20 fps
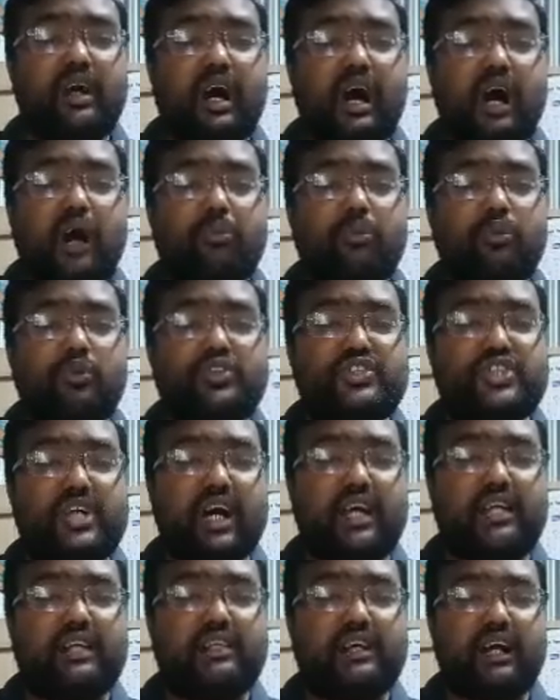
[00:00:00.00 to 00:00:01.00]
Abu
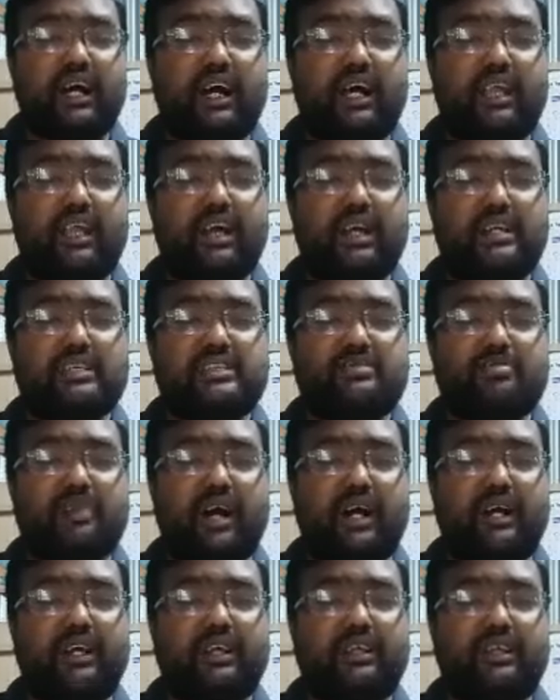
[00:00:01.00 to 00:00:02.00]
Said
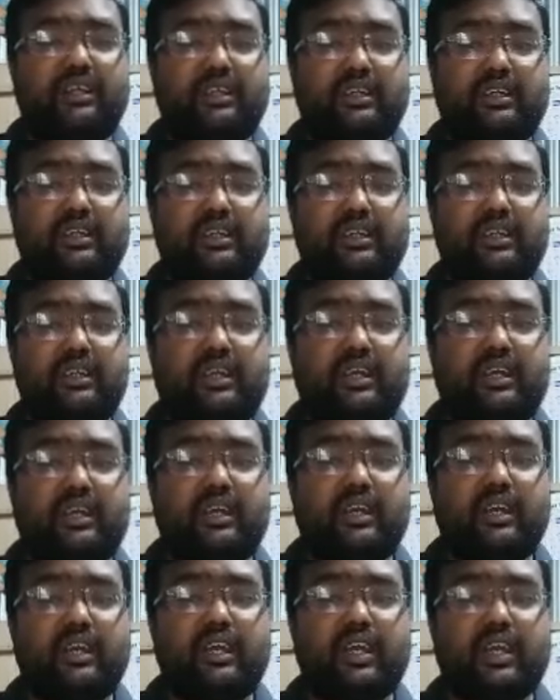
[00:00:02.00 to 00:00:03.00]
al-Azmai,
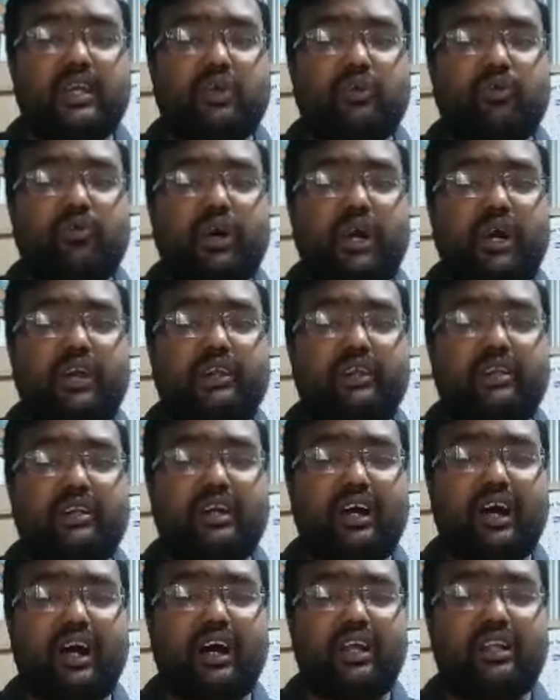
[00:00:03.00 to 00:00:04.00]

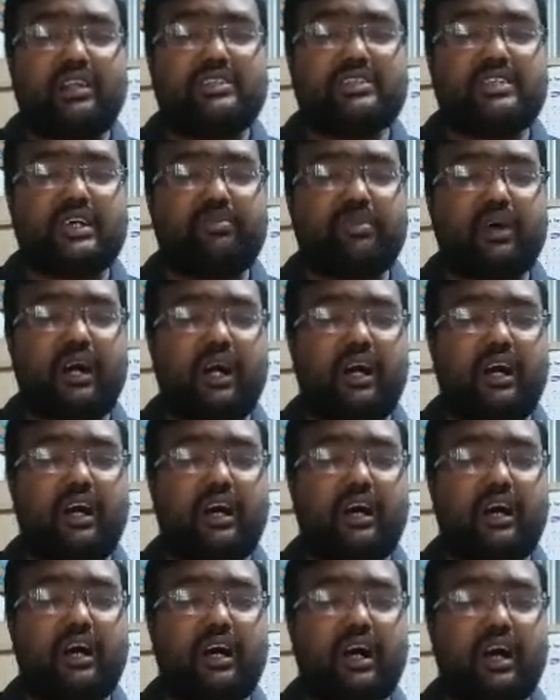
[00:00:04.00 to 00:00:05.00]
Ikhwan al-Safa
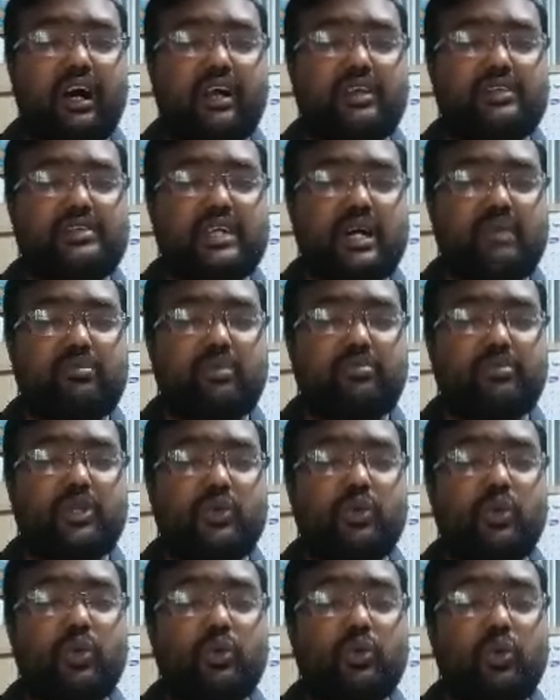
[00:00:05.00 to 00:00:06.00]
are some of the
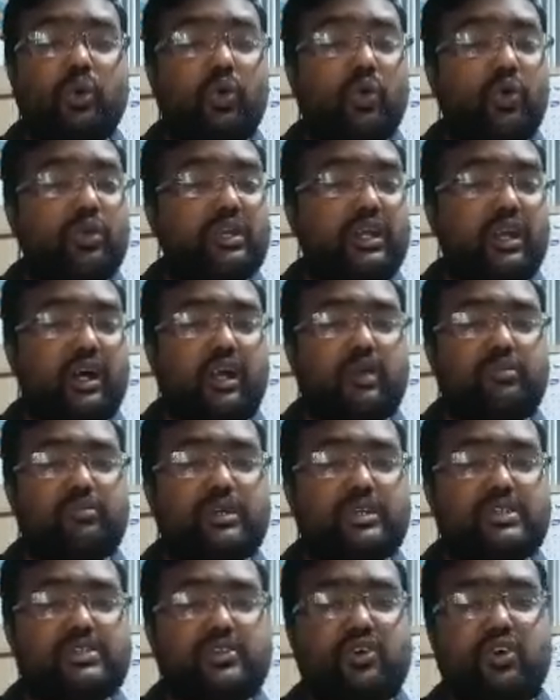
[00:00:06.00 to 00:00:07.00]
noteworthy Arab
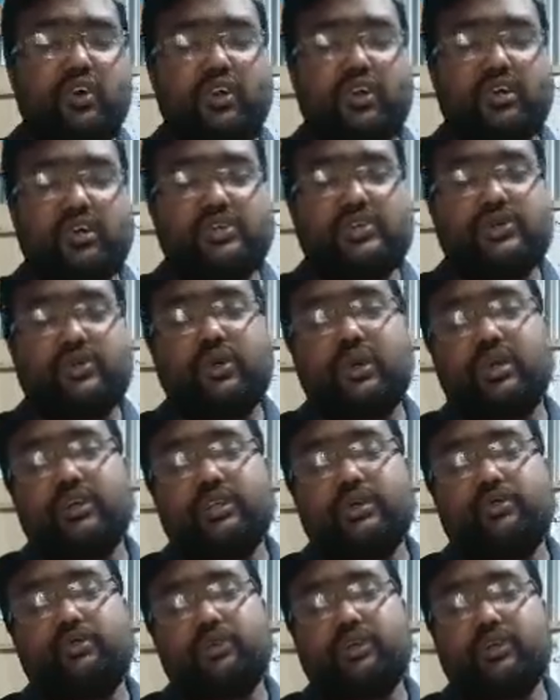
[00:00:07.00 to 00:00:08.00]
scholars who
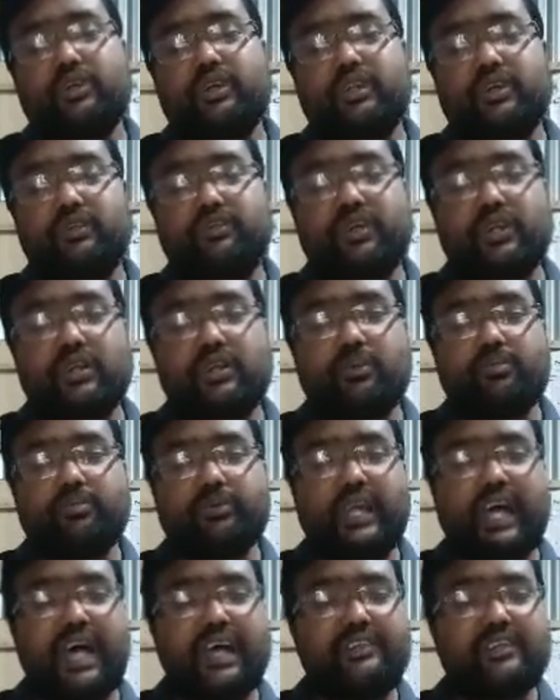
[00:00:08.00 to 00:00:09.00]
contributed in the field of
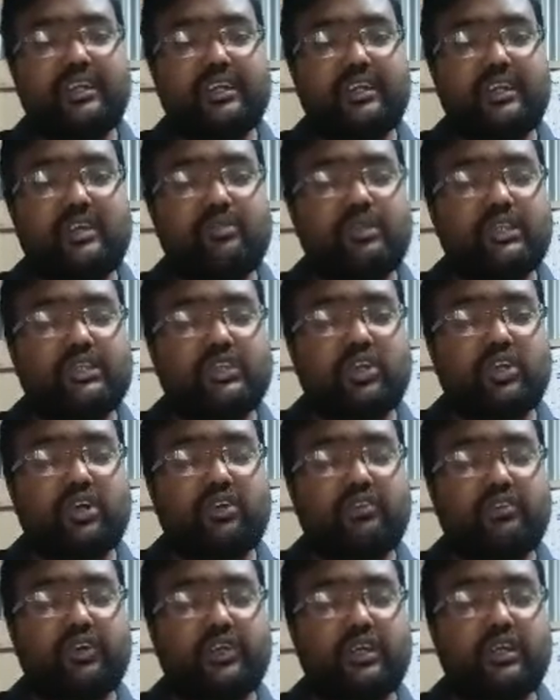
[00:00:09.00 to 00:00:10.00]
plant and animal
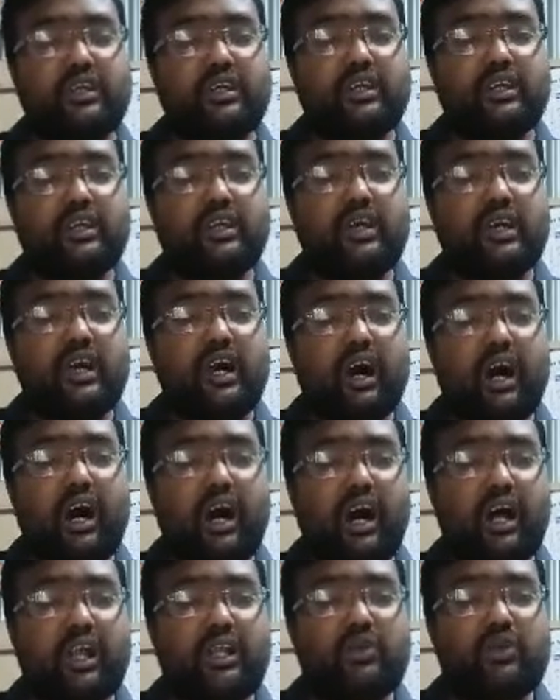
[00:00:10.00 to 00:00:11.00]
geography.
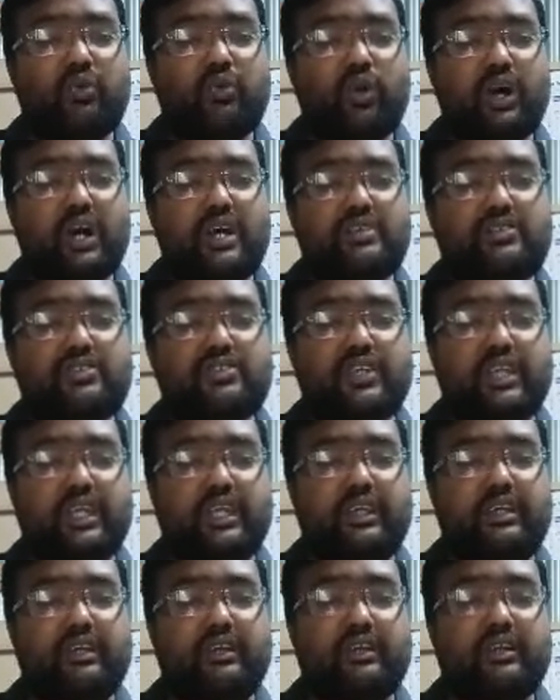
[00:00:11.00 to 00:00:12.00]

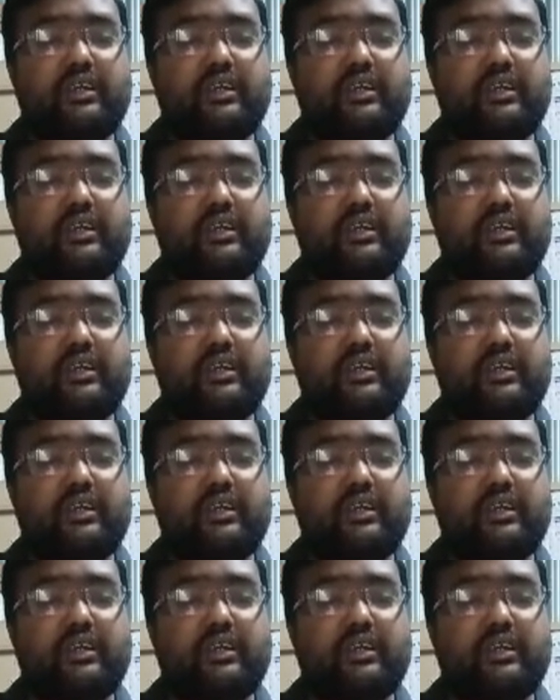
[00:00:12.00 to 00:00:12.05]
Al-Khwarizmi